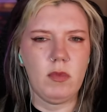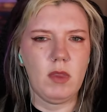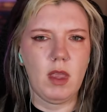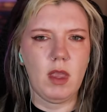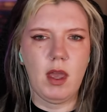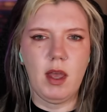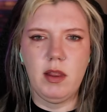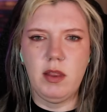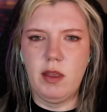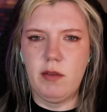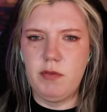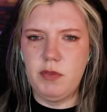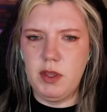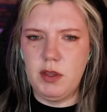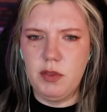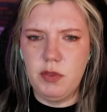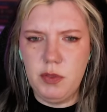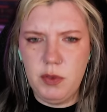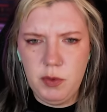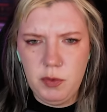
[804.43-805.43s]
I love the
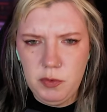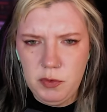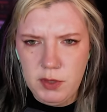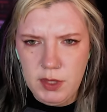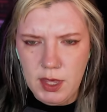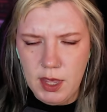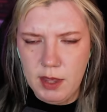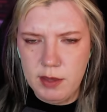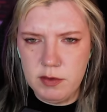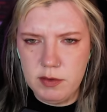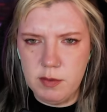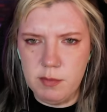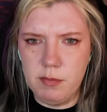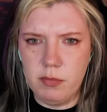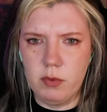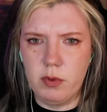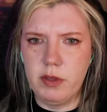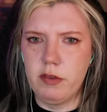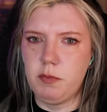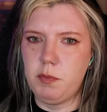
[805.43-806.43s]
enthusiasm,
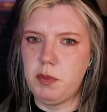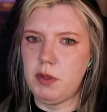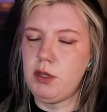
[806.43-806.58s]
boys, but